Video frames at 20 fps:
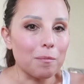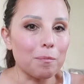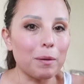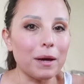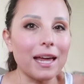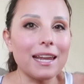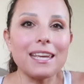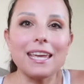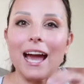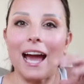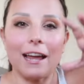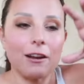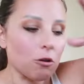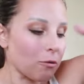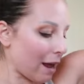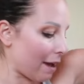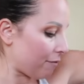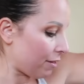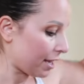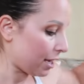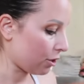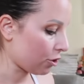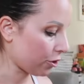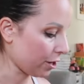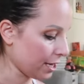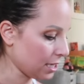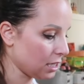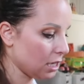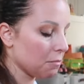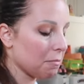But yeah I don't have like a
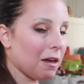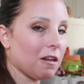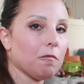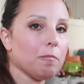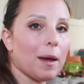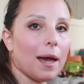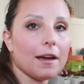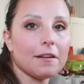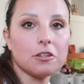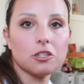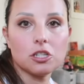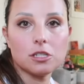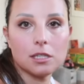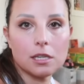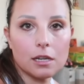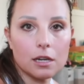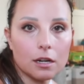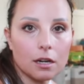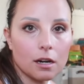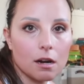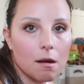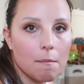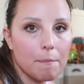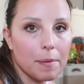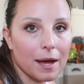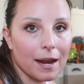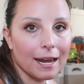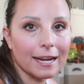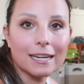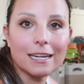crazy amount of packages here
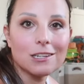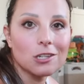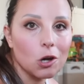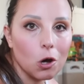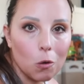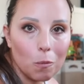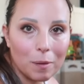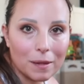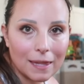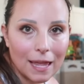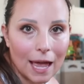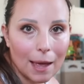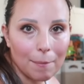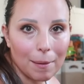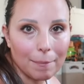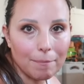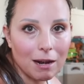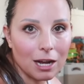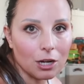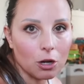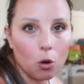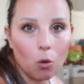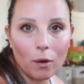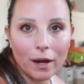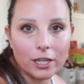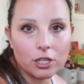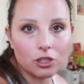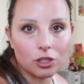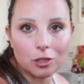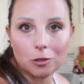but I need to open them. I'm not
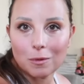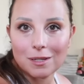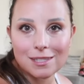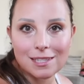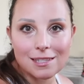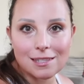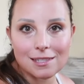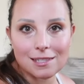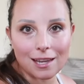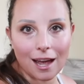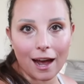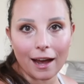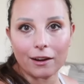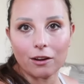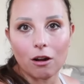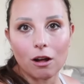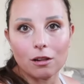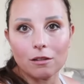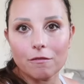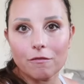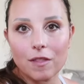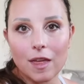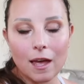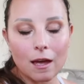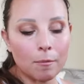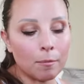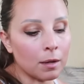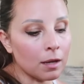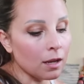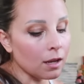quite sure what's inside all of
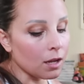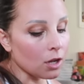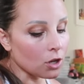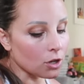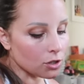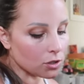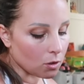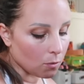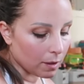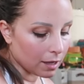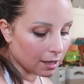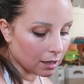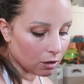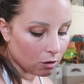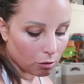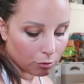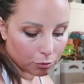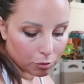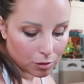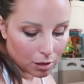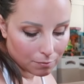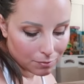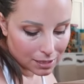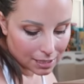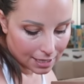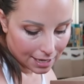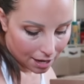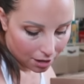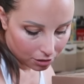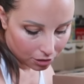them so we can go through them
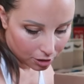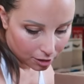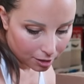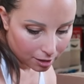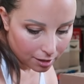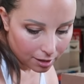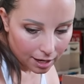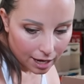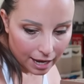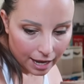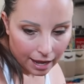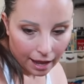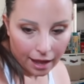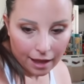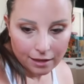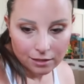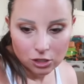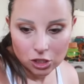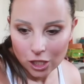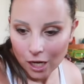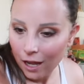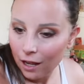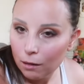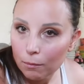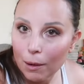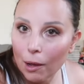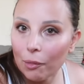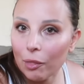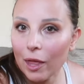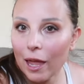together and chat
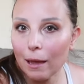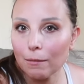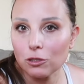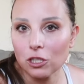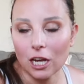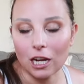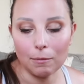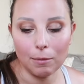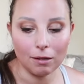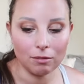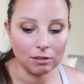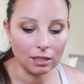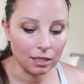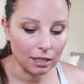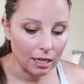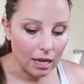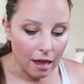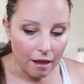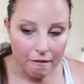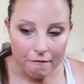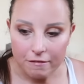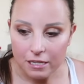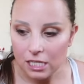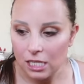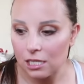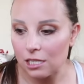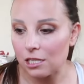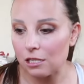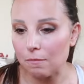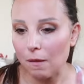about them, chat about the gifts.
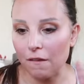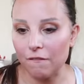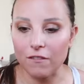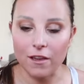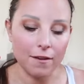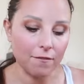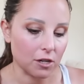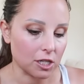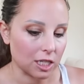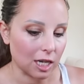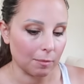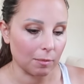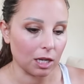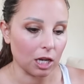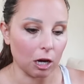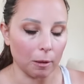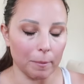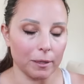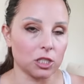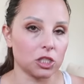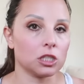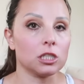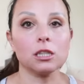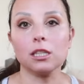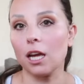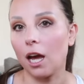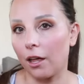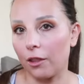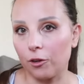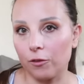This is my favorite time of year. I mentioned in
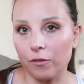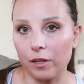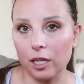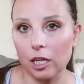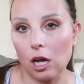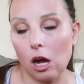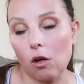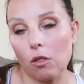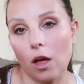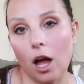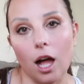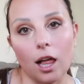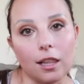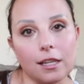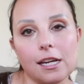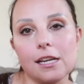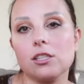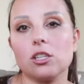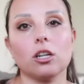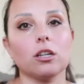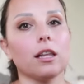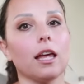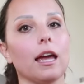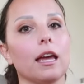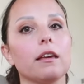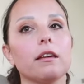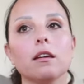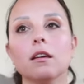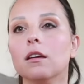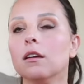the other video the holidays are
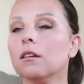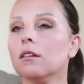like